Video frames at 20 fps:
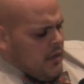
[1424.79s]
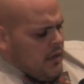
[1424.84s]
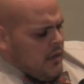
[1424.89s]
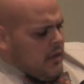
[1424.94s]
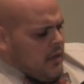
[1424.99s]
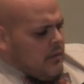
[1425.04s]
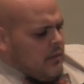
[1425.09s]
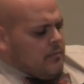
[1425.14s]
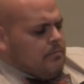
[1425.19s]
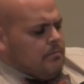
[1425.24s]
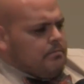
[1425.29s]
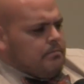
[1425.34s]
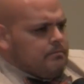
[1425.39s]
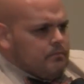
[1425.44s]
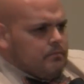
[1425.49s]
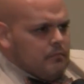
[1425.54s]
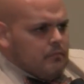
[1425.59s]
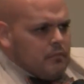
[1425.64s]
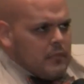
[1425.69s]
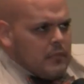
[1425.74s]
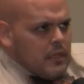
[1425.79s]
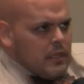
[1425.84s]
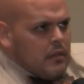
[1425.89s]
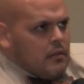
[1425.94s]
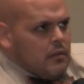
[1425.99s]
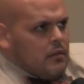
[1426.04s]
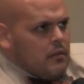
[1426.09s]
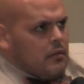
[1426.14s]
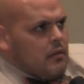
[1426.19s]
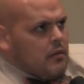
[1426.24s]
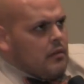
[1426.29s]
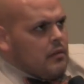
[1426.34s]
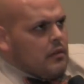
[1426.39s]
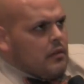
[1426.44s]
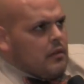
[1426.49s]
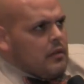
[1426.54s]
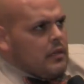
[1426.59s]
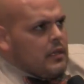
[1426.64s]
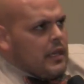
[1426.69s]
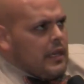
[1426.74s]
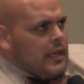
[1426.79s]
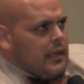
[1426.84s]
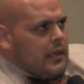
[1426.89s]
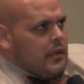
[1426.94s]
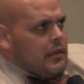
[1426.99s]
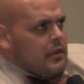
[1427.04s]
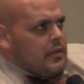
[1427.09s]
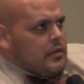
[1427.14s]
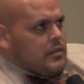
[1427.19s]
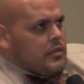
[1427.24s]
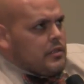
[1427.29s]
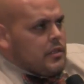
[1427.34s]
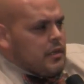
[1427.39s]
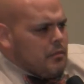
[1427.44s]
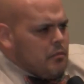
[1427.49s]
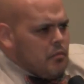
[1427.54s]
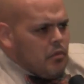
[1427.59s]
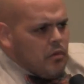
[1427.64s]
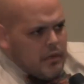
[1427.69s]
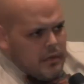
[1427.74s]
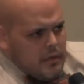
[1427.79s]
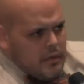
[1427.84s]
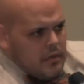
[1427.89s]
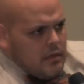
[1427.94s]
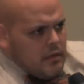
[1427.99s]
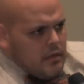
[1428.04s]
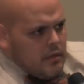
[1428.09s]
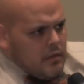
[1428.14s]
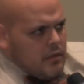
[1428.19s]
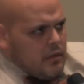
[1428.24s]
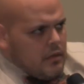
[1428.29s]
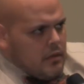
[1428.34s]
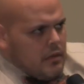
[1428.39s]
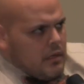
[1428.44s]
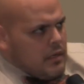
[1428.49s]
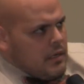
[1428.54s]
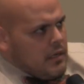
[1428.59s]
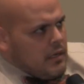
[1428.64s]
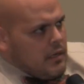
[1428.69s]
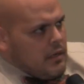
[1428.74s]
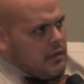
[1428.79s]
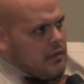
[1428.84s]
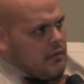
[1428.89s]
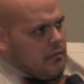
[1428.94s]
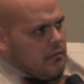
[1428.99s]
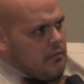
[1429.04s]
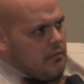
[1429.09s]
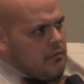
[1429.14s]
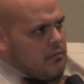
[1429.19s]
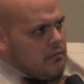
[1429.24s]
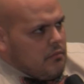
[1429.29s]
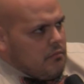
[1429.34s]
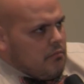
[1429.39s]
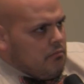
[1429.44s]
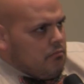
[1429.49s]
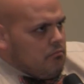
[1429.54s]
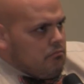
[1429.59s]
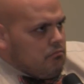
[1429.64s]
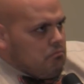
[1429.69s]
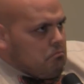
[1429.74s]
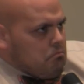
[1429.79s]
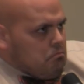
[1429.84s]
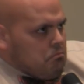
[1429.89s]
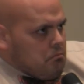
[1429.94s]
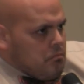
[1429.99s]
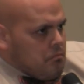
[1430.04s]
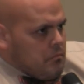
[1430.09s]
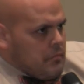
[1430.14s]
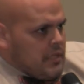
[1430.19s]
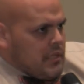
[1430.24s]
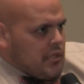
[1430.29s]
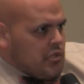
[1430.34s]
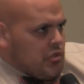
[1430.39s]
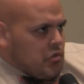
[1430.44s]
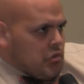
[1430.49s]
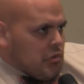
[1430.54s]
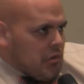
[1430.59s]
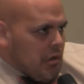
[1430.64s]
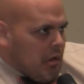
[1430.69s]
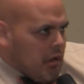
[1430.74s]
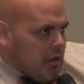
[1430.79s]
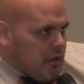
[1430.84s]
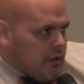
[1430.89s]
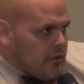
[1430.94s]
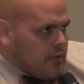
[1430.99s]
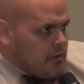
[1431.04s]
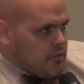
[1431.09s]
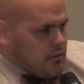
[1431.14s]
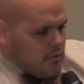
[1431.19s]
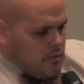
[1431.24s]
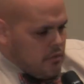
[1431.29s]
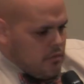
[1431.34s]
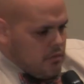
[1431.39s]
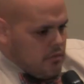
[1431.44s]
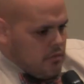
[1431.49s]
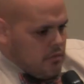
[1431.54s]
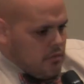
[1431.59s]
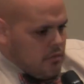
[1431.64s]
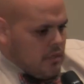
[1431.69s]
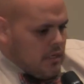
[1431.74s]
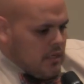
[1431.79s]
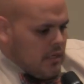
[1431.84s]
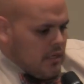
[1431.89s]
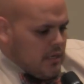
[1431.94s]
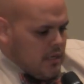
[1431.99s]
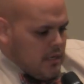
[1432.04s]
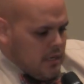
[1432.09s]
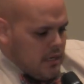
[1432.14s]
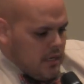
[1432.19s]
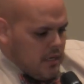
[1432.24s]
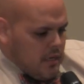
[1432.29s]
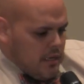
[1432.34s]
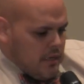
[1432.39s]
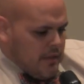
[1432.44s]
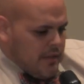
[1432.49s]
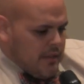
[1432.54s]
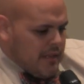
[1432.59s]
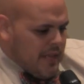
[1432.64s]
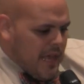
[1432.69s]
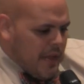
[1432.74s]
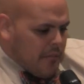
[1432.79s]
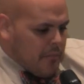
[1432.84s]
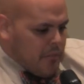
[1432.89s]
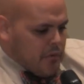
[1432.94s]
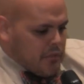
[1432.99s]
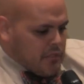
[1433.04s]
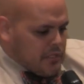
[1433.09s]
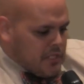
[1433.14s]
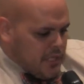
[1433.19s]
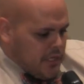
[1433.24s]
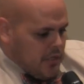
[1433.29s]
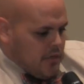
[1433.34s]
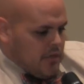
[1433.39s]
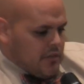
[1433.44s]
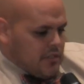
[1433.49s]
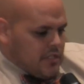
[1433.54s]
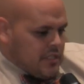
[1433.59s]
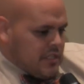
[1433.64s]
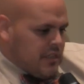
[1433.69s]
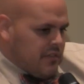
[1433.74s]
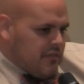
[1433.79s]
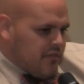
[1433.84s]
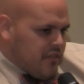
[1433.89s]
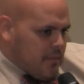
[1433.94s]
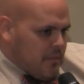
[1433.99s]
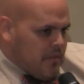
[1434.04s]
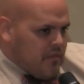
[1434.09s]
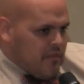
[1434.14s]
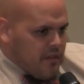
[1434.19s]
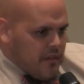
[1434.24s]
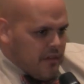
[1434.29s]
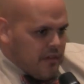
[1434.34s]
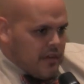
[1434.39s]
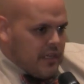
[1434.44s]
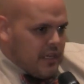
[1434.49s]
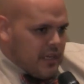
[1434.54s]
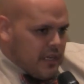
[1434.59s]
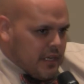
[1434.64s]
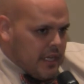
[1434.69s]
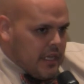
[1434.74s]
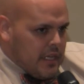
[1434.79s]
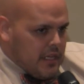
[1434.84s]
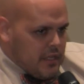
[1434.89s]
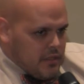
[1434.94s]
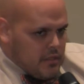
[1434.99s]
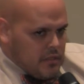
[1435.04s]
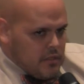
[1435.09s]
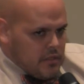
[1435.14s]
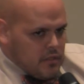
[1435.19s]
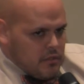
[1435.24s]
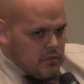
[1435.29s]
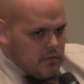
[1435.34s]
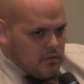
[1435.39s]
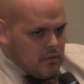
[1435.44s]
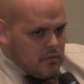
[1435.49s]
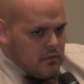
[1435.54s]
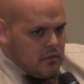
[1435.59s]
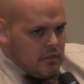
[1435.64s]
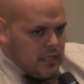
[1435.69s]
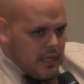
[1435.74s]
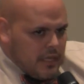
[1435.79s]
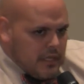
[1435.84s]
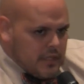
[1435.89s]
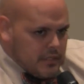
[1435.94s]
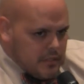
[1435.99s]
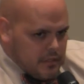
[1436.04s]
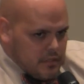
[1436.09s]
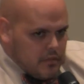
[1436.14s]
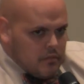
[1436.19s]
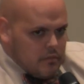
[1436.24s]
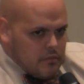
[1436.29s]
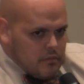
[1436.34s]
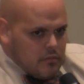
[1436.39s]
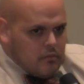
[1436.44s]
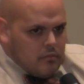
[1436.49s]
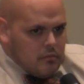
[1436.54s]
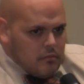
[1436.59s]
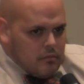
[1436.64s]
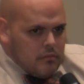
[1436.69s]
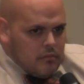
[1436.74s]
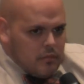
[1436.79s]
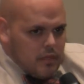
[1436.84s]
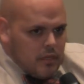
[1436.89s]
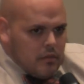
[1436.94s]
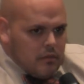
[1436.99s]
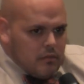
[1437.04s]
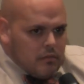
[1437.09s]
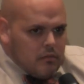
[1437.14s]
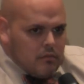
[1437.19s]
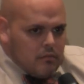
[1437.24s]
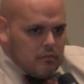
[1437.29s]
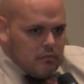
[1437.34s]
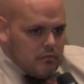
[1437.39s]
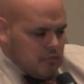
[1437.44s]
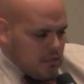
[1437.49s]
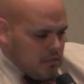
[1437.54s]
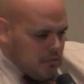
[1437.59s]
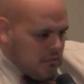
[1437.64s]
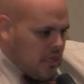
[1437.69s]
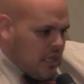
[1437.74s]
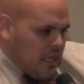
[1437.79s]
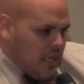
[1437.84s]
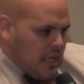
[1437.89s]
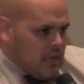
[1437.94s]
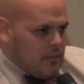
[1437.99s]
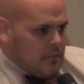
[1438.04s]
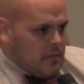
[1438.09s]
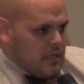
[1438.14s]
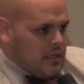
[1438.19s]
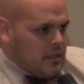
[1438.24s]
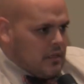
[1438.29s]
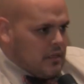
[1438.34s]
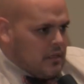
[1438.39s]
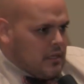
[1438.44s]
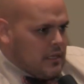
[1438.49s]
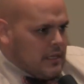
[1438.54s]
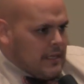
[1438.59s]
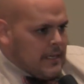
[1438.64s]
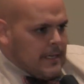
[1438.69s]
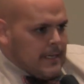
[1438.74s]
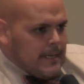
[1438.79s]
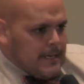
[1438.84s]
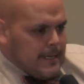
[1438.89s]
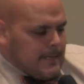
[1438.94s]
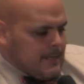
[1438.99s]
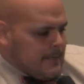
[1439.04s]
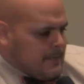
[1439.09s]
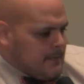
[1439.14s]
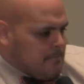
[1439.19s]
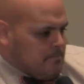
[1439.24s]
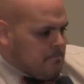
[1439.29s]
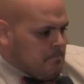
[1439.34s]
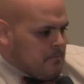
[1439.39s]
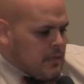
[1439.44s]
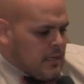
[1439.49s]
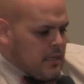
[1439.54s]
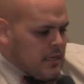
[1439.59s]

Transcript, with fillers: Um, can someone uh, be drawn to uh, that particular sin from a very young age? Yes. Yeah, they can be. Um,